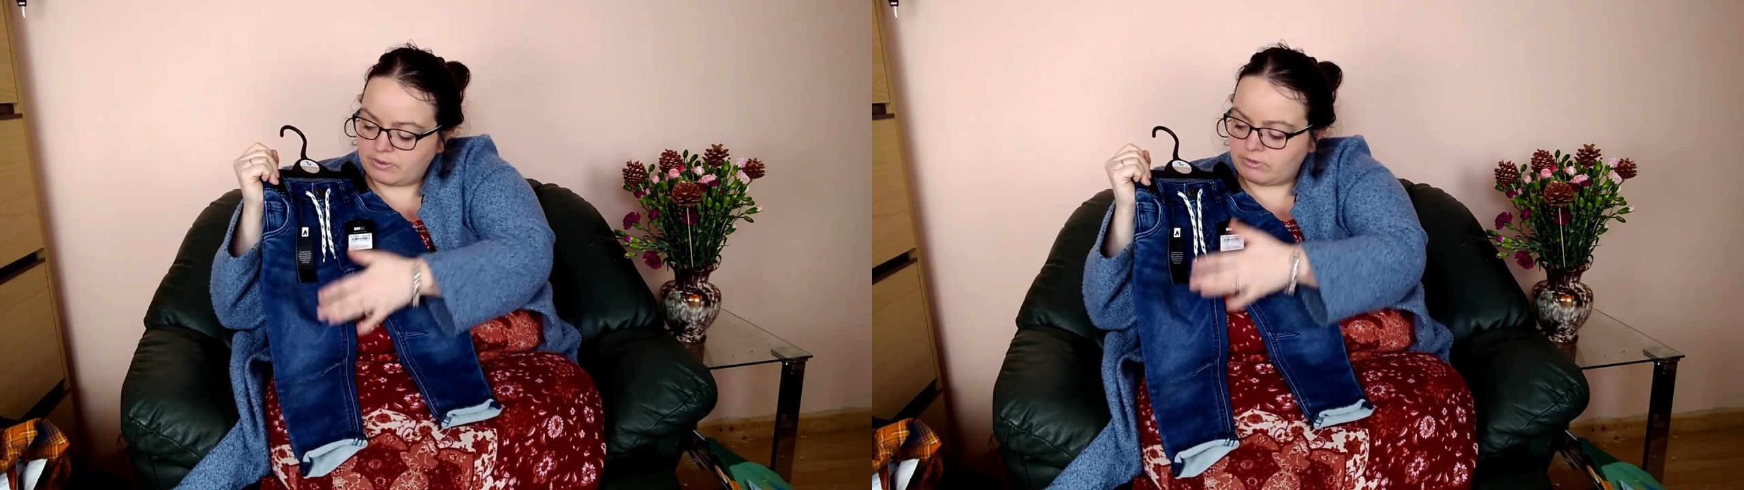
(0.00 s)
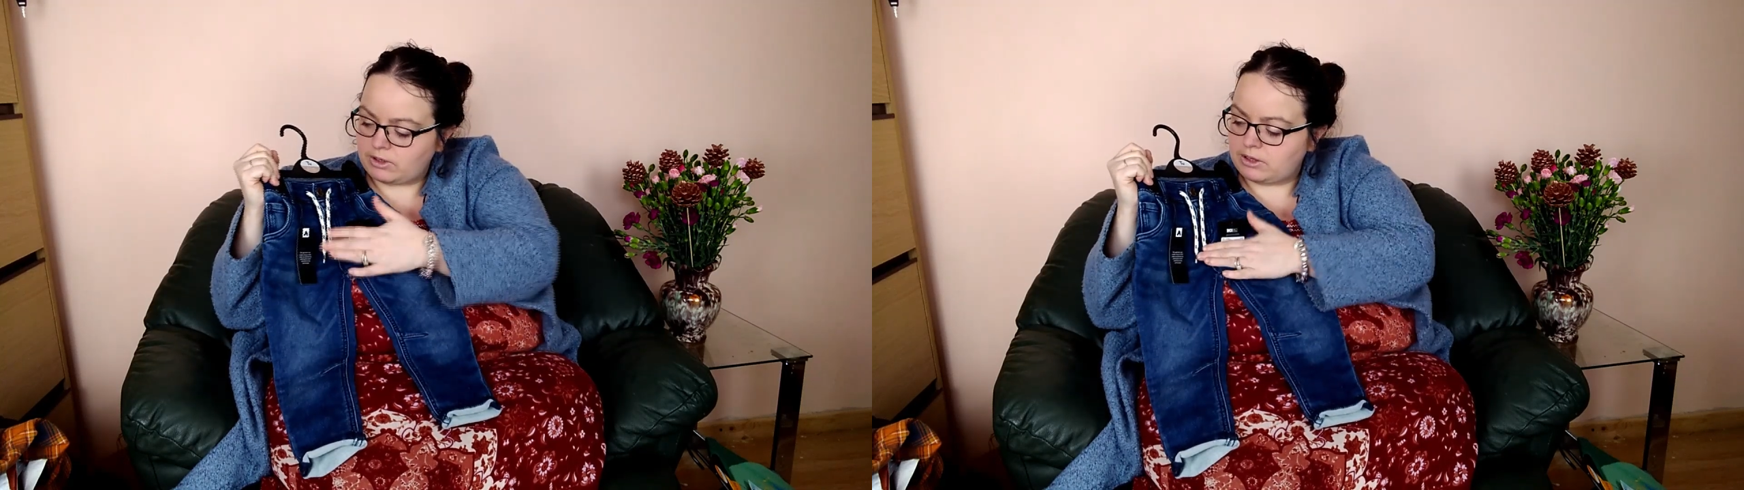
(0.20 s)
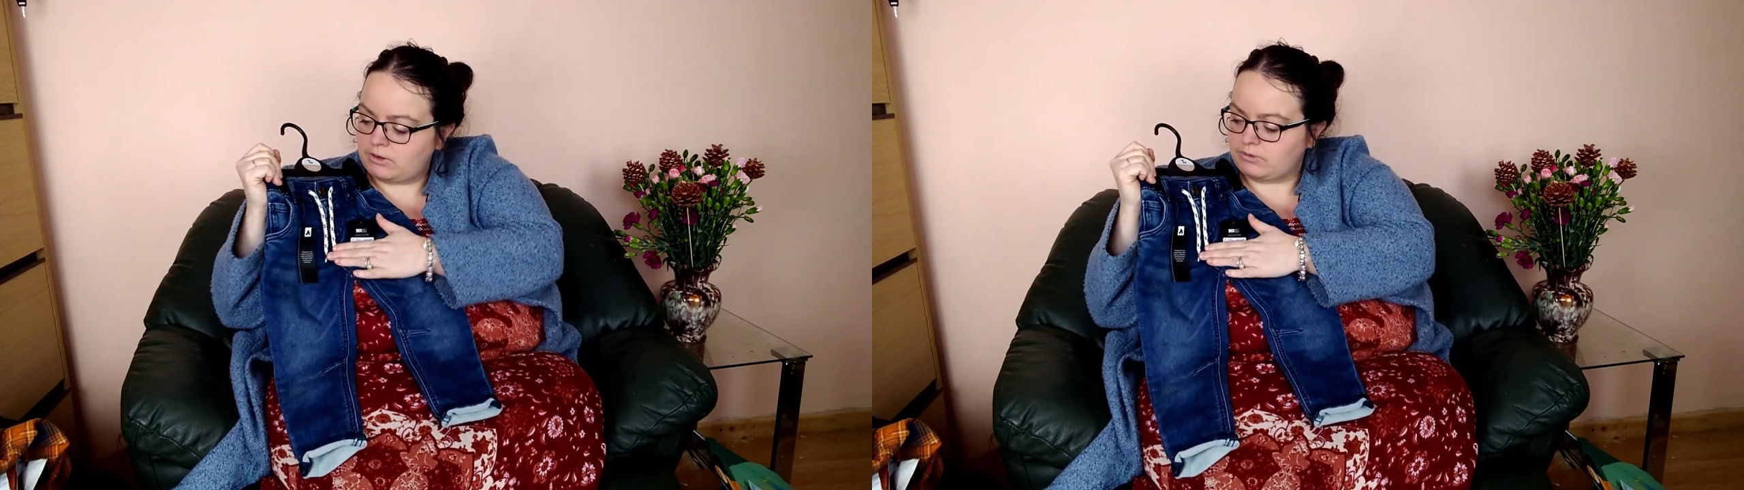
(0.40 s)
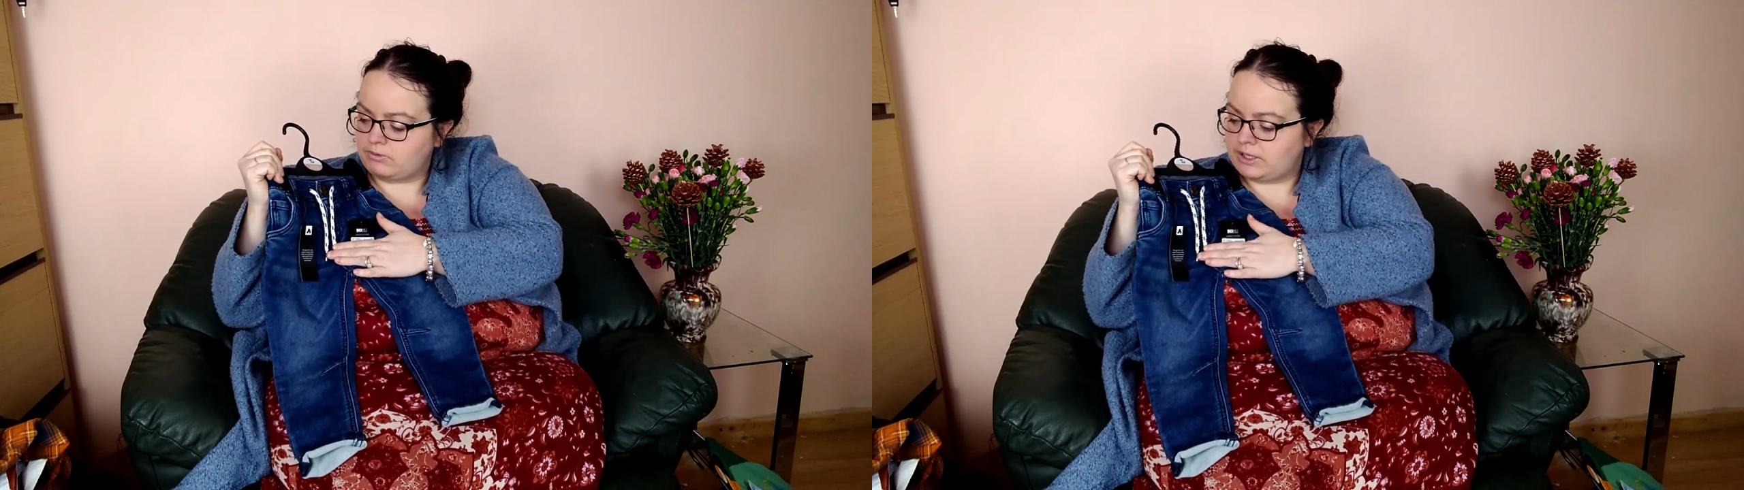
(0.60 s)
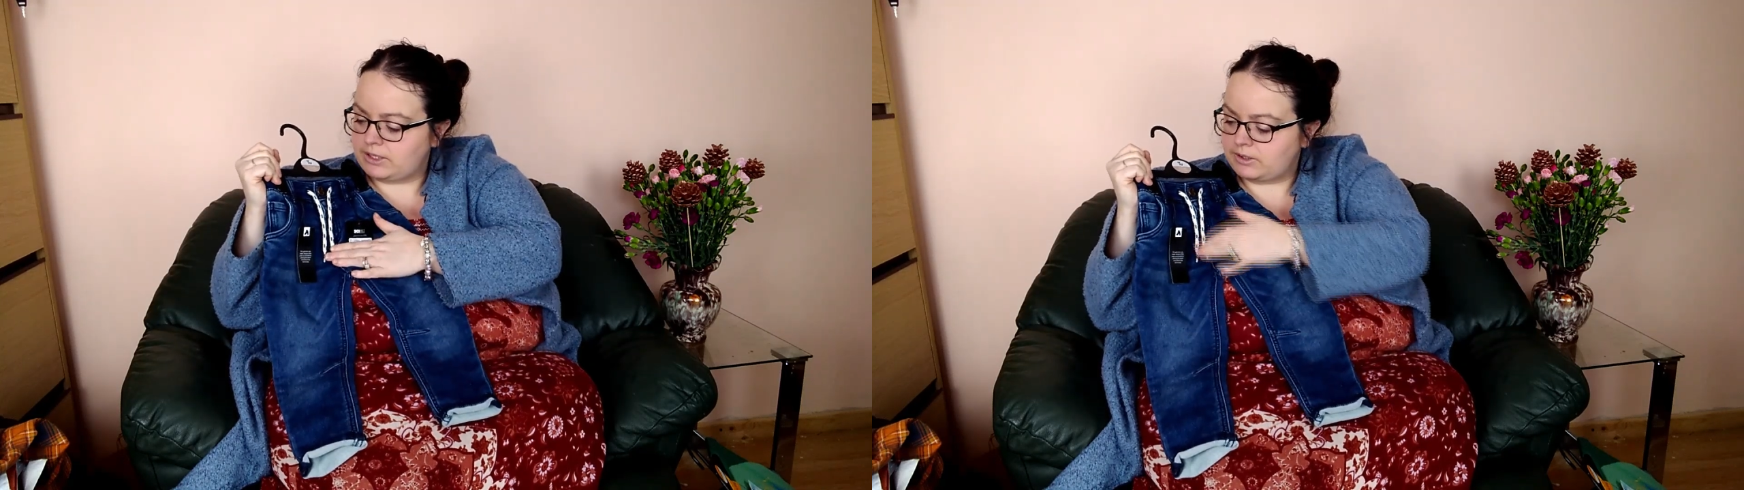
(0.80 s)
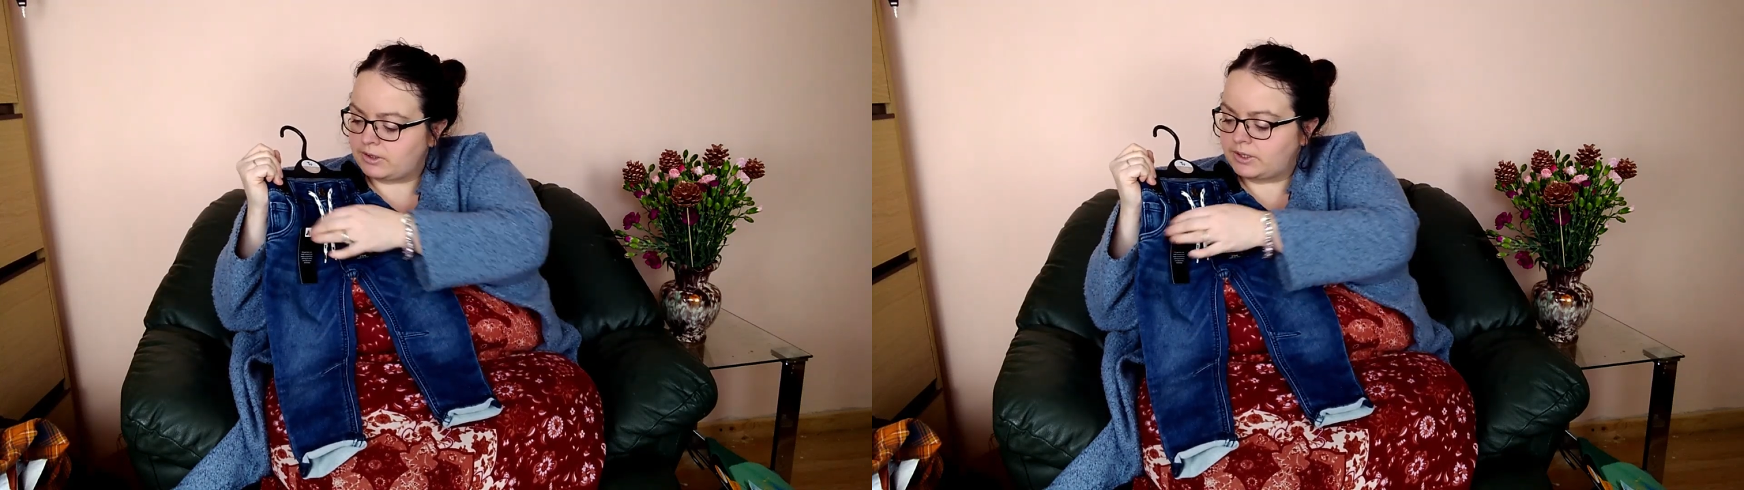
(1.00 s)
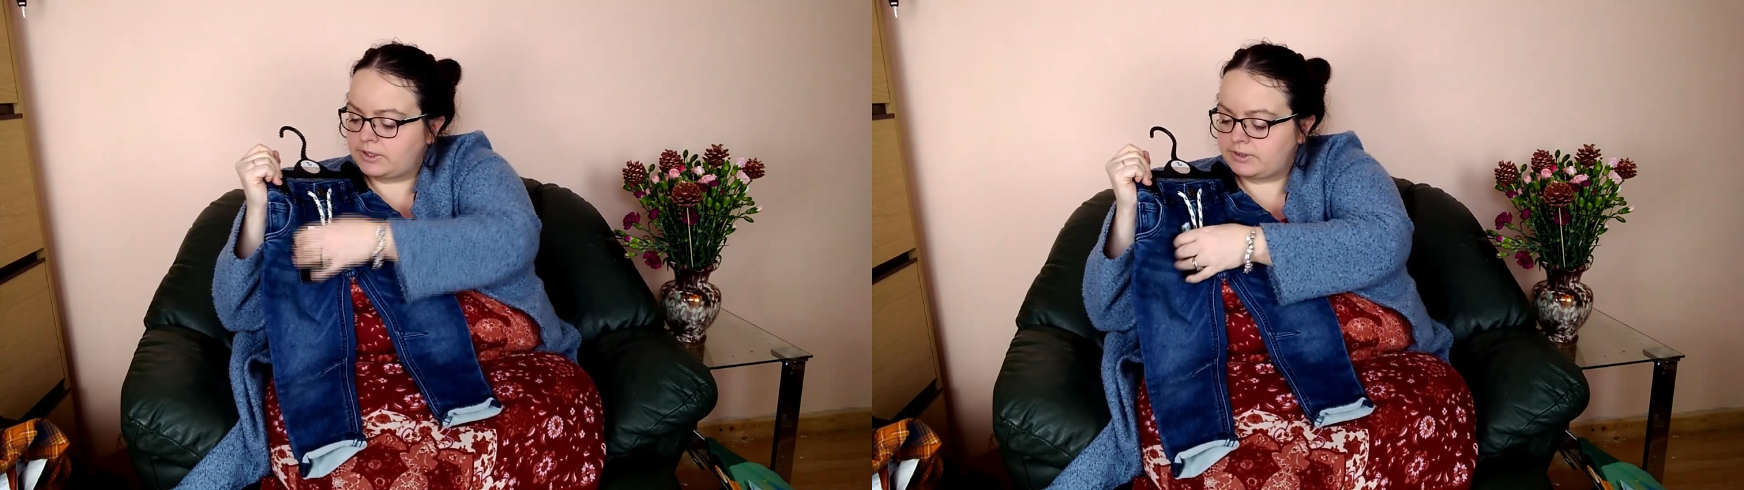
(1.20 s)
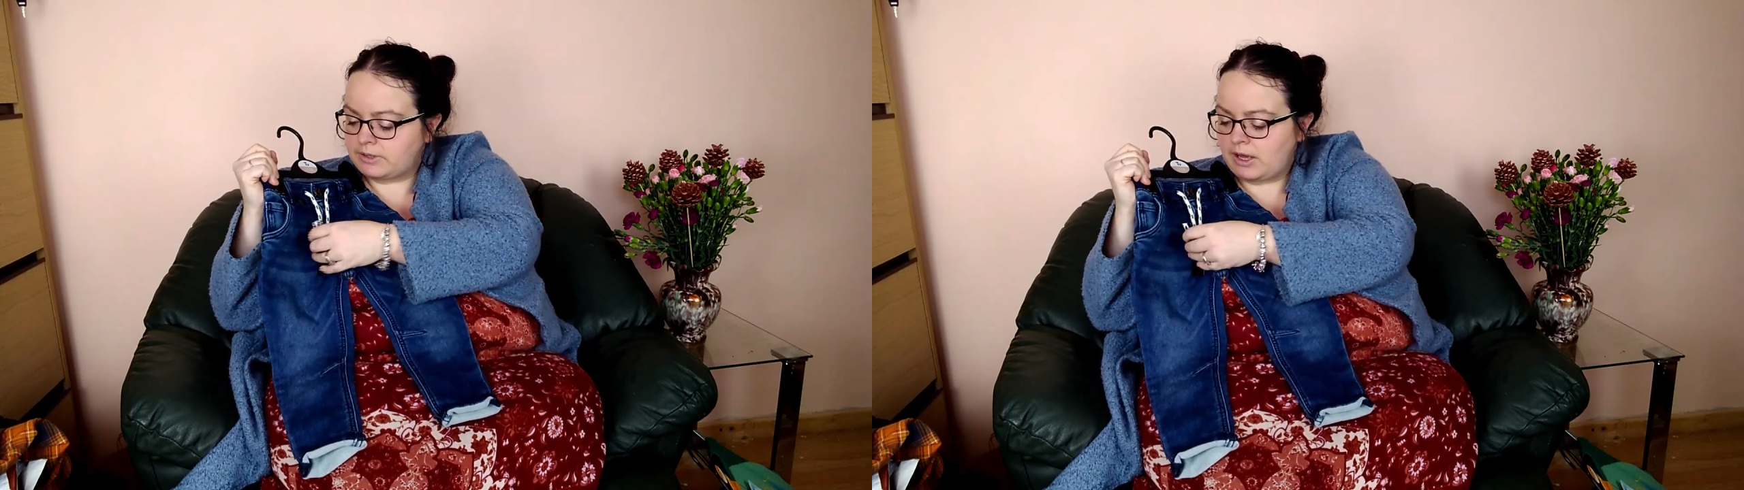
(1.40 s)
They really look really
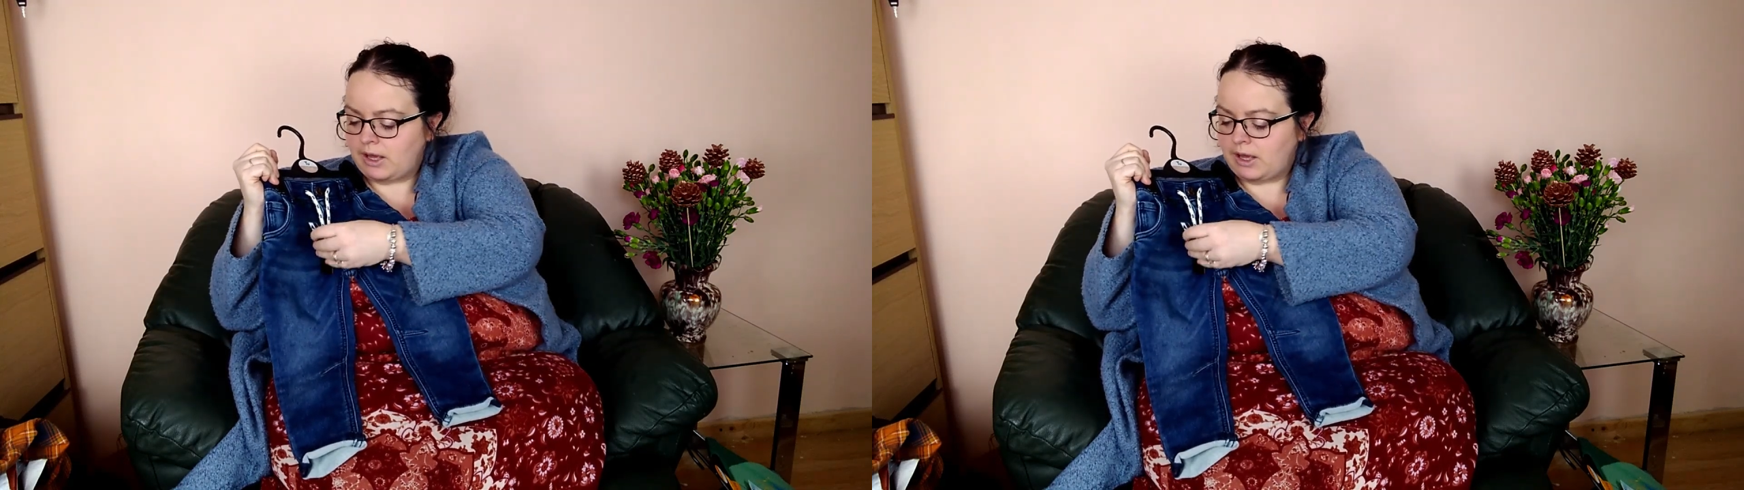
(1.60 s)
nice.